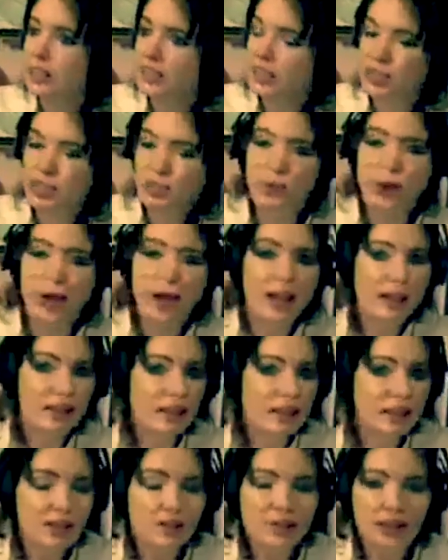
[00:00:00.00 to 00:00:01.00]

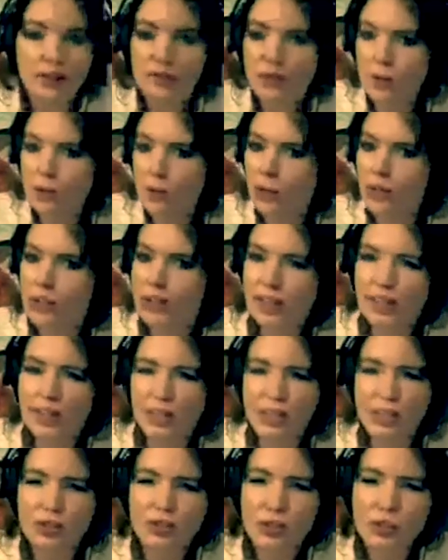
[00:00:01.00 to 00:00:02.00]
duality of everybody getting
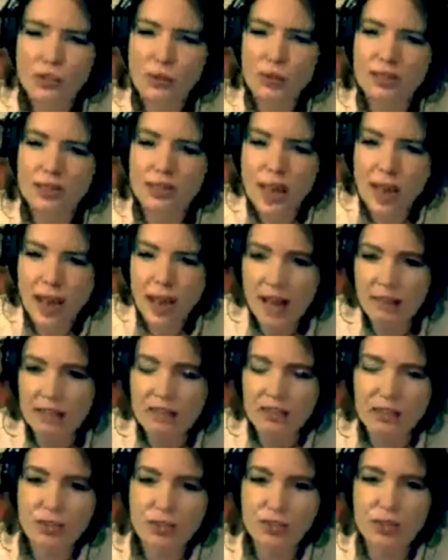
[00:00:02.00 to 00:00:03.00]
too
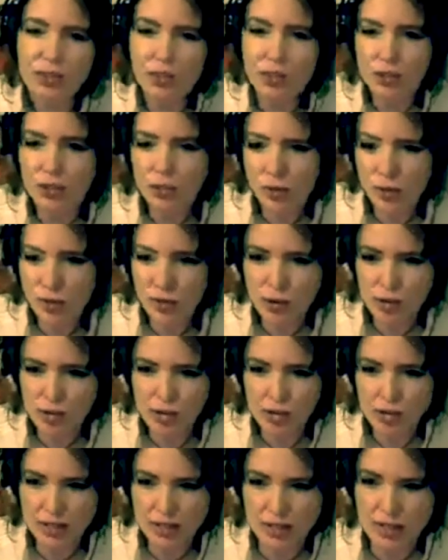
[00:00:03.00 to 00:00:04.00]
attached to the
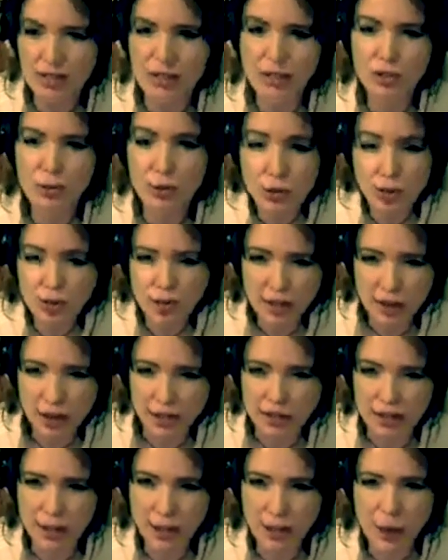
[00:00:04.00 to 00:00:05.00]
stories, the
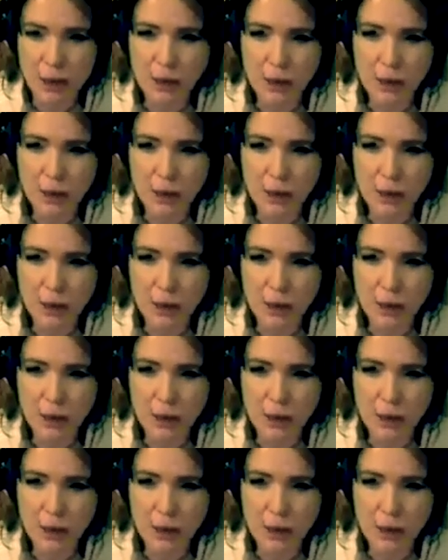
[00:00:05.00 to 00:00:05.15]
storyline, yeah?